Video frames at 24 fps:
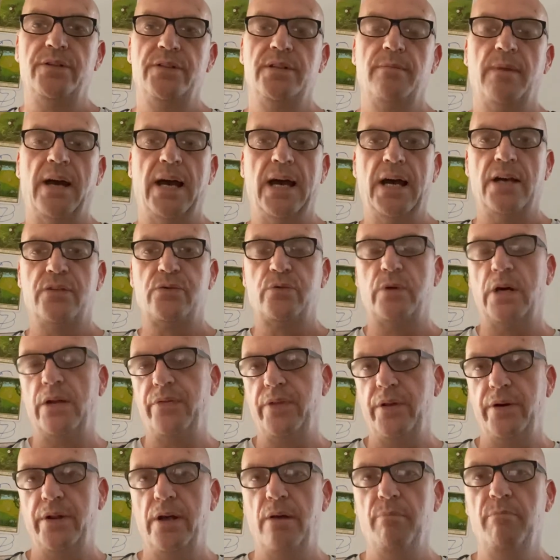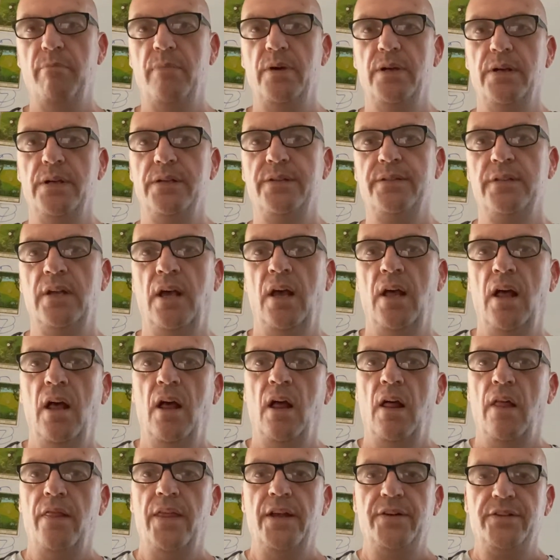about how to add the numbers,
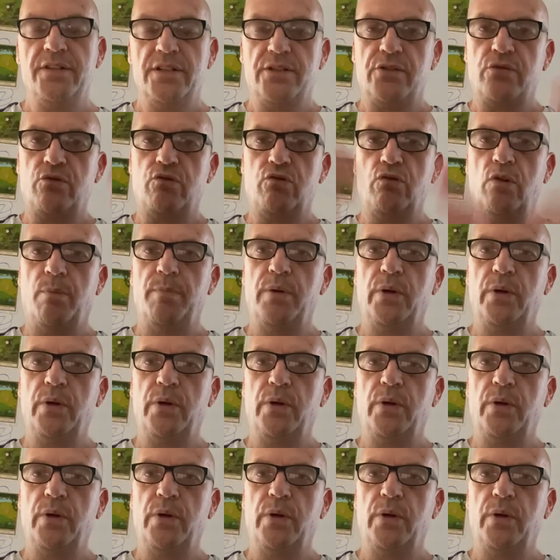then just drop a